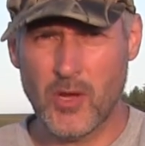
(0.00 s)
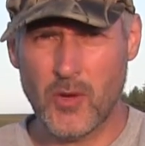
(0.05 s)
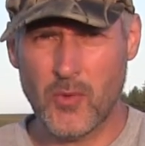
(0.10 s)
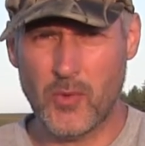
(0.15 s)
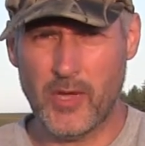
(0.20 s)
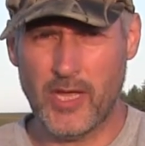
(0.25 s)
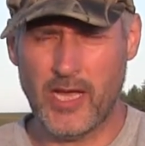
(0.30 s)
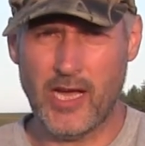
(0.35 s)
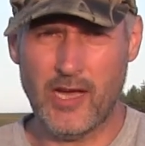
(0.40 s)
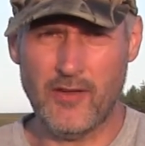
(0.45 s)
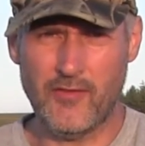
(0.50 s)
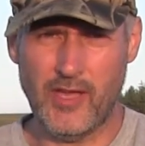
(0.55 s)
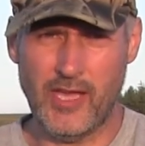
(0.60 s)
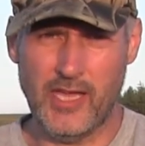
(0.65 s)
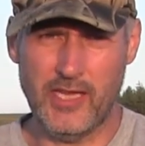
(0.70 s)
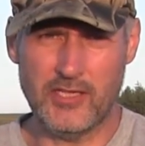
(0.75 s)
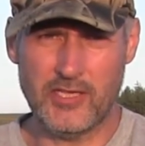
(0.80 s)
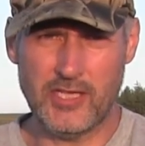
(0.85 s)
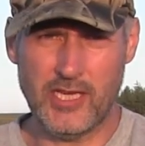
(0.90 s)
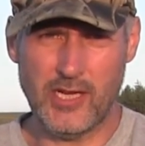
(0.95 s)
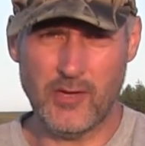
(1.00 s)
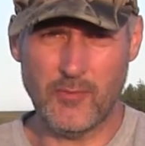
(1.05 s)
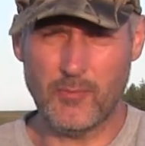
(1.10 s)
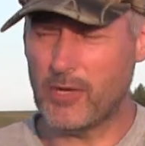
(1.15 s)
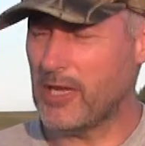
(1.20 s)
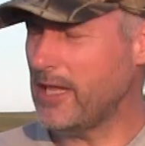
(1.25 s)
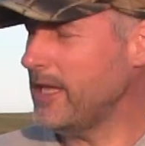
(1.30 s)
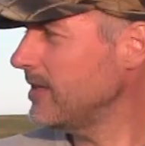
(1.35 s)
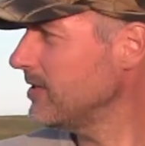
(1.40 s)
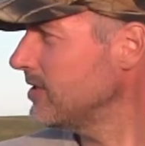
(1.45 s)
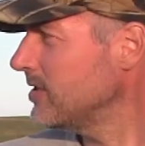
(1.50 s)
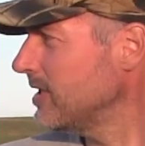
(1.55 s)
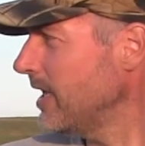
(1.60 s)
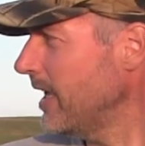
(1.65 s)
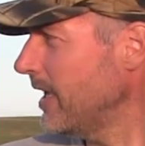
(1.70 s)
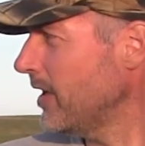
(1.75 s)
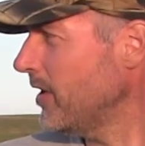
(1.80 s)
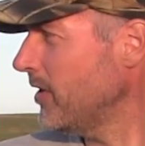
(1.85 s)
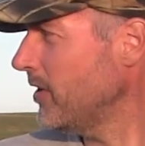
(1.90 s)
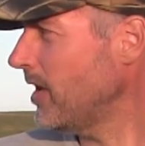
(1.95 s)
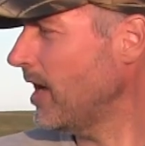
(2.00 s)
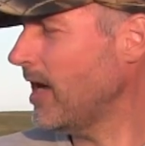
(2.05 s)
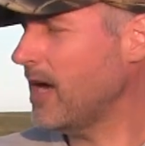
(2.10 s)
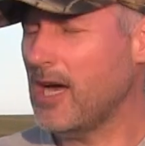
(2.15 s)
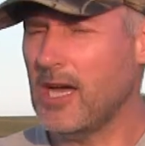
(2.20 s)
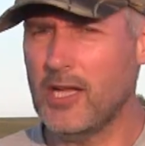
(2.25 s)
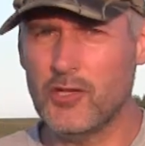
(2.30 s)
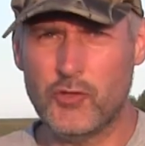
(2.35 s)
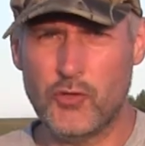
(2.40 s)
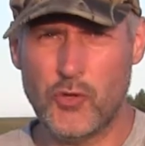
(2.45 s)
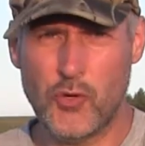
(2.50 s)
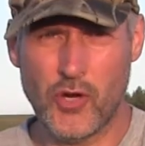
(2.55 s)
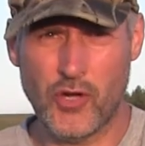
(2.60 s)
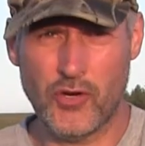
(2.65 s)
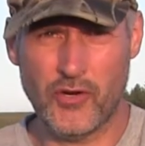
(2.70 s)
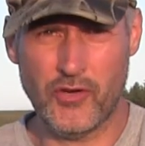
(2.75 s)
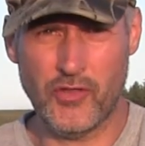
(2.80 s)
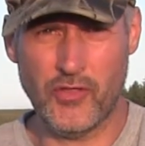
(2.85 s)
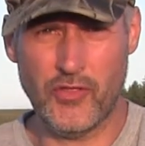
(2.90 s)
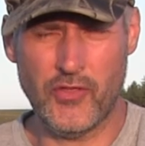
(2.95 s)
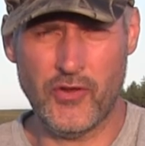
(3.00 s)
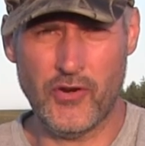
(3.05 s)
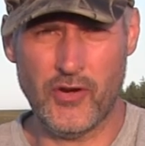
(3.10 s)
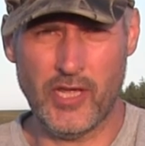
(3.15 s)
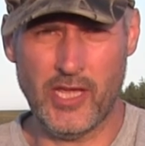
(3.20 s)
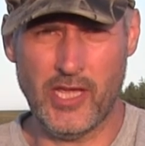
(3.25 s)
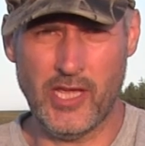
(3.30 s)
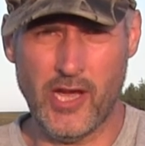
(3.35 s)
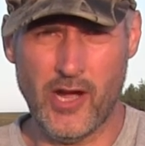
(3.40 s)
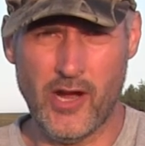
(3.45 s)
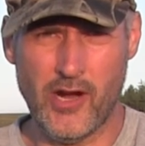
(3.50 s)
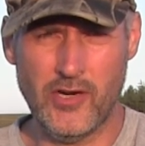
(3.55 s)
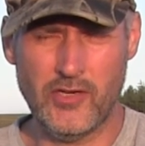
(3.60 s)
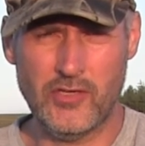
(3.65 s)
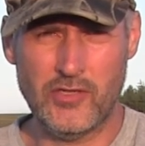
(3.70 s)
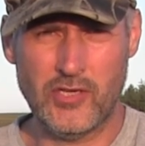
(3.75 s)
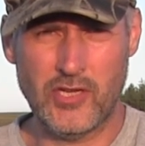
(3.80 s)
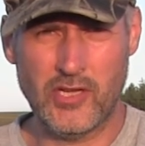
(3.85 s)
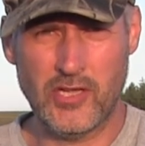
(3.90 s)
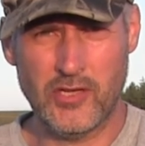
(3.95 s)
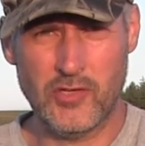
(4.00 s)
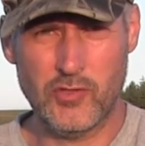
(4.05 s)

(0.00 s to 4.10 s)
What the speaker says: we have a steel plate set out at 230 yards,